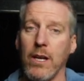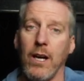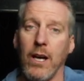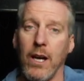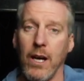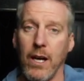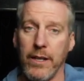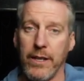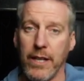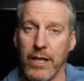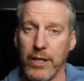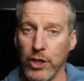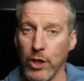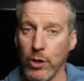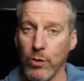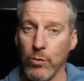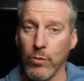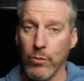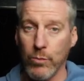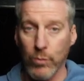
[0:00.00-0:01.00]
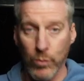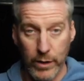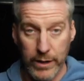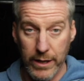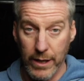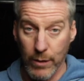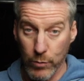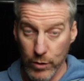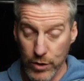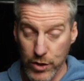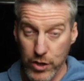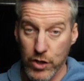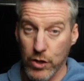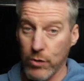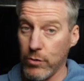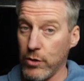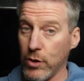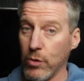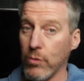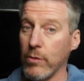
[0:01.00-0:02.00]
that would
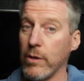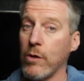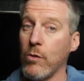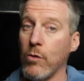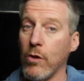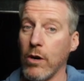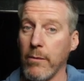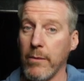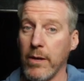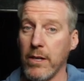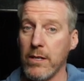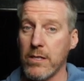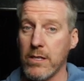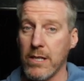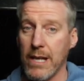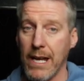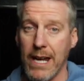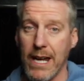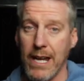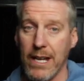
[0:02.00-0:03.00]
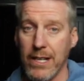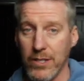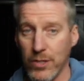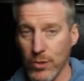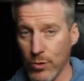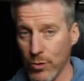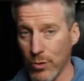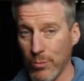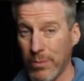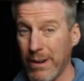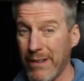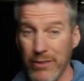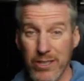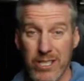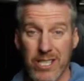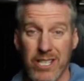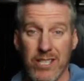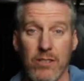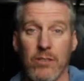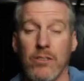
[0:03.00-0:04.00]
suit your requirements and your
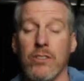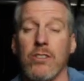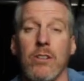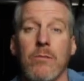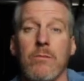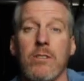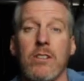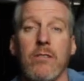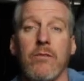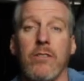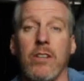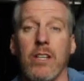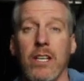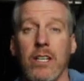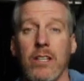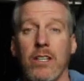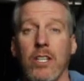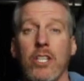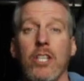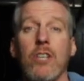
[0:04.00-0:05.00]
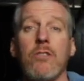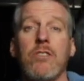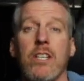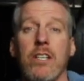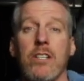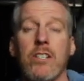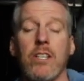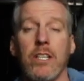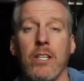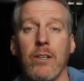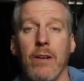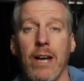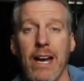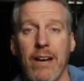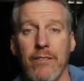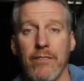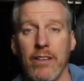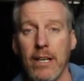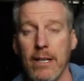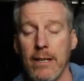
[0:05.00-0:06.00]
preferences on terms of the usage that you
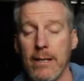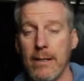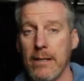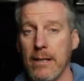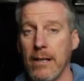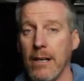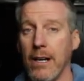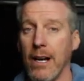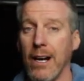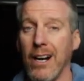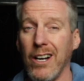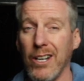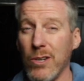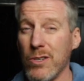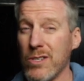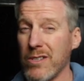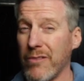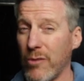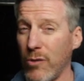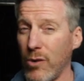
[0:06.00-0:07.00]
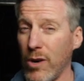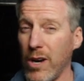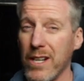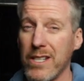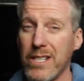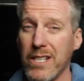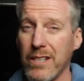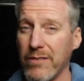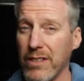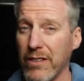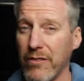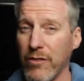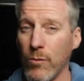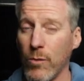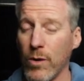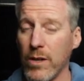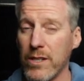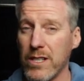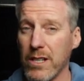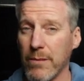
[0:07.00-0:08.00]
have. I use a variety of
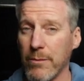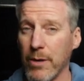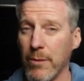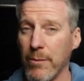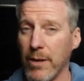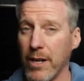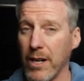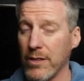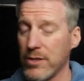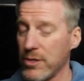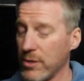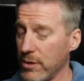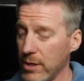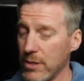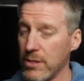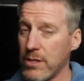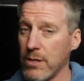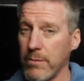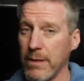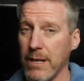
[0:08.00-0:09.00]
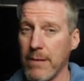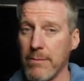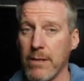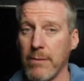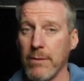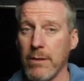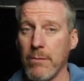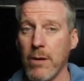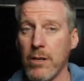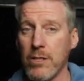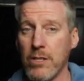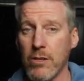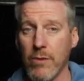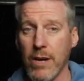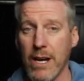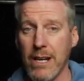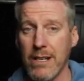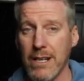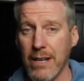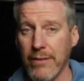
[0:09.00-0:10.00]
different ones at the moment. I do use the BMW
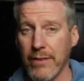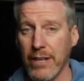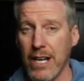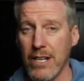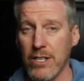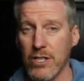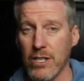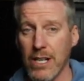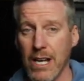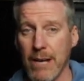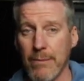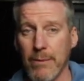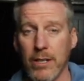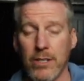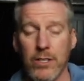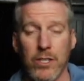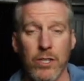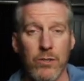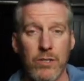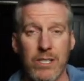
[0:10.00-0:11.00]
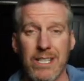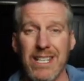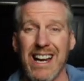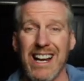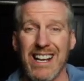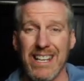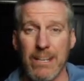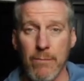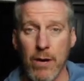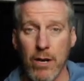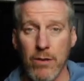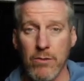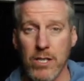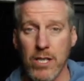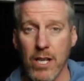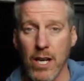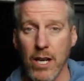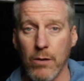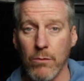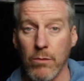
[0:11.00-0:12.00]
Motorrad navigation app. I do use
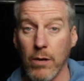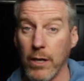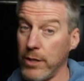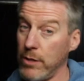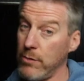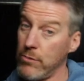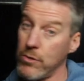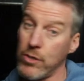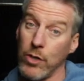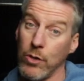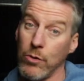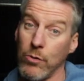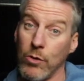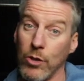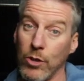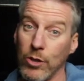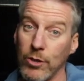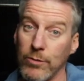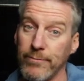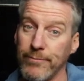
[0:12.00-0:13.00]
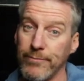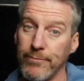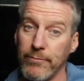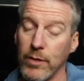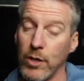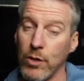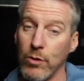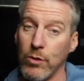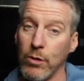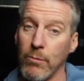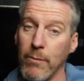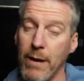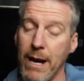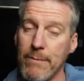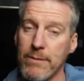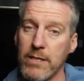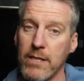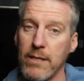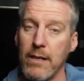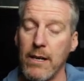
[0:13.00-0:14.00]
Kalimoto. I use Google
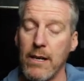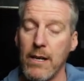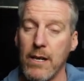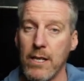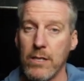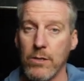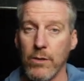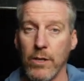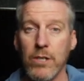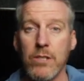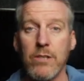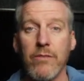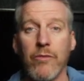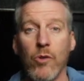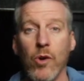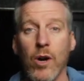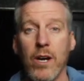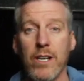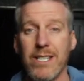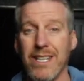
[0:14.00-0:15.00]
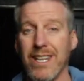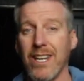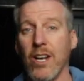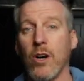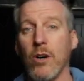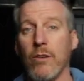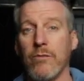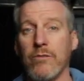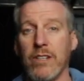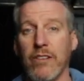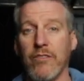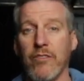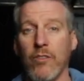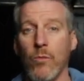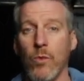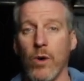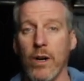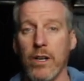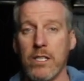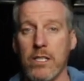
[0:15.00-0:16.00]
Maps. So I use a variety of
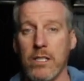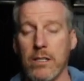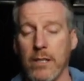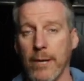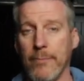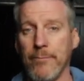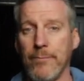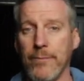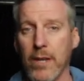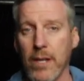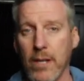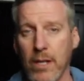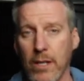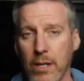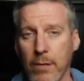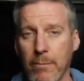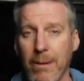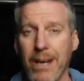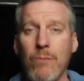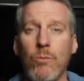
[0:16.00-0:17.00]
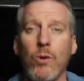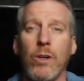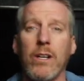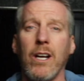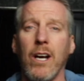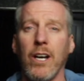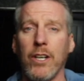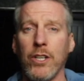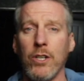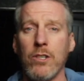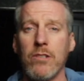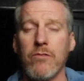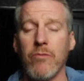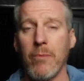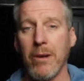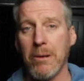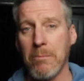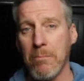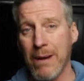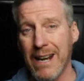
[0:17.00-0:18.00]
different ones. The main one that I use for
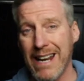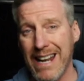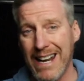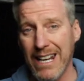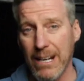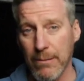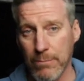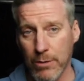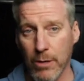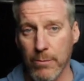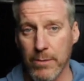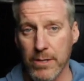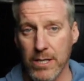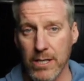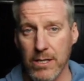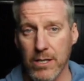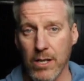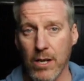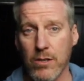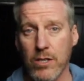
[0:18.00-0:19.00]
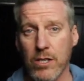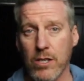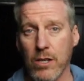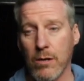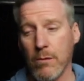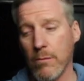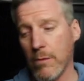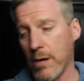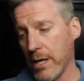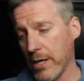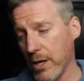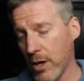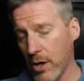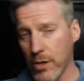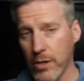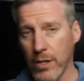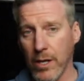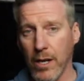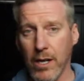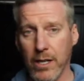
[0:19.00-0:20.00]
my planning purposes, though, so my
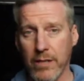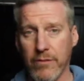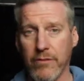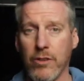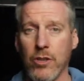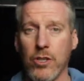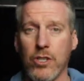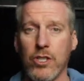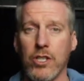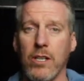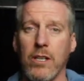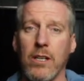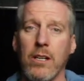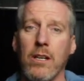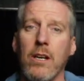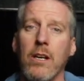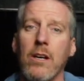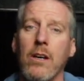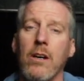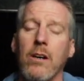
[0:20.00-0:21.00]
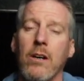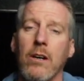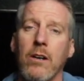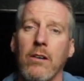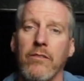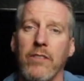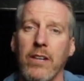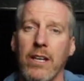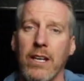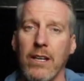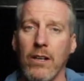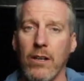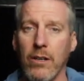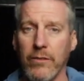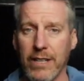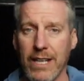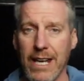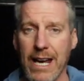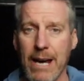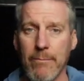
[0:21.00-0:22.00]
online version of
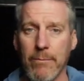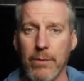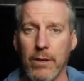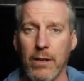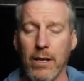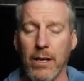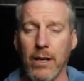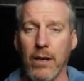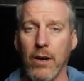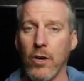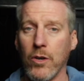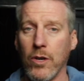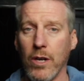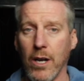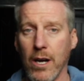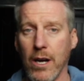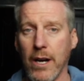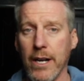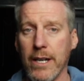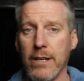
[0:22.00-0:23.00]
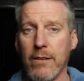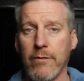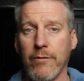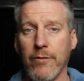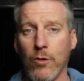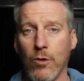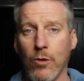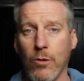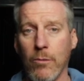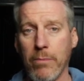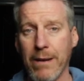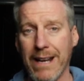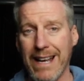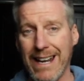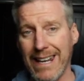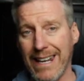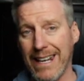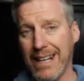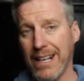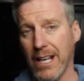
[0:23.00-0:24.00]
the app online for
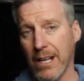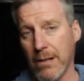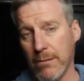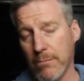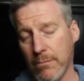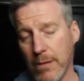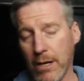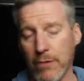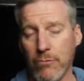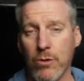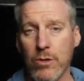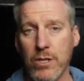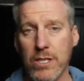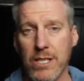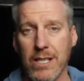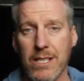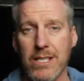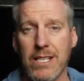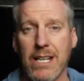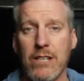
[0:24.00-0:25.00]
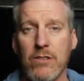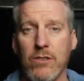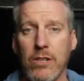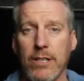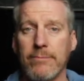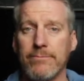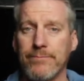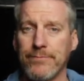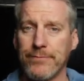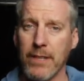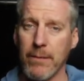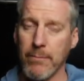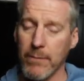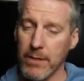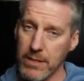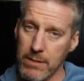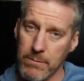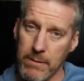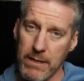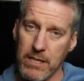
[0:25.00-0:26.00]
planning and my routes, etc., and
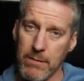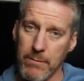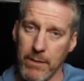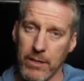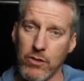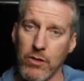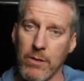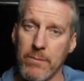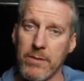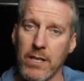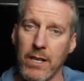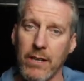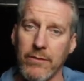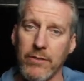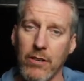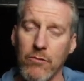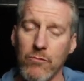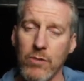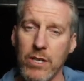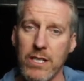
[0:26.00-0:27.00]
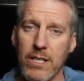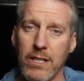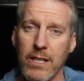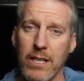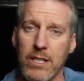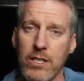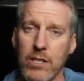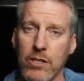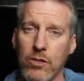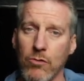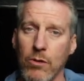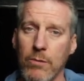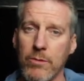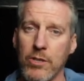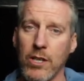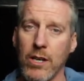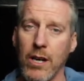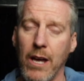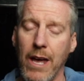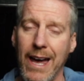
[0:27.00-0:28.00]
especially my trips that I've done recently to
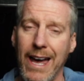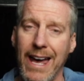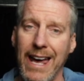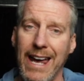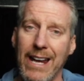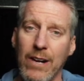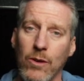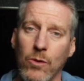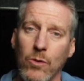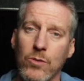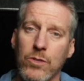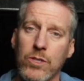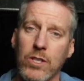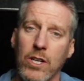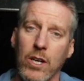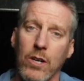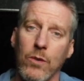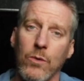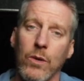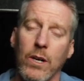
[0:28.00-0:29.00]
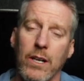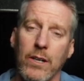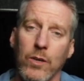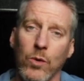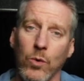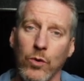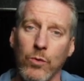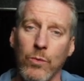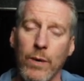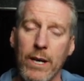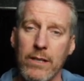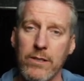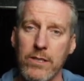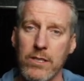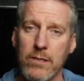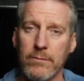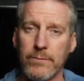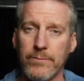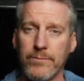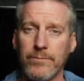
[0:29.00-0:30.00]
Shropshire and also North Wales,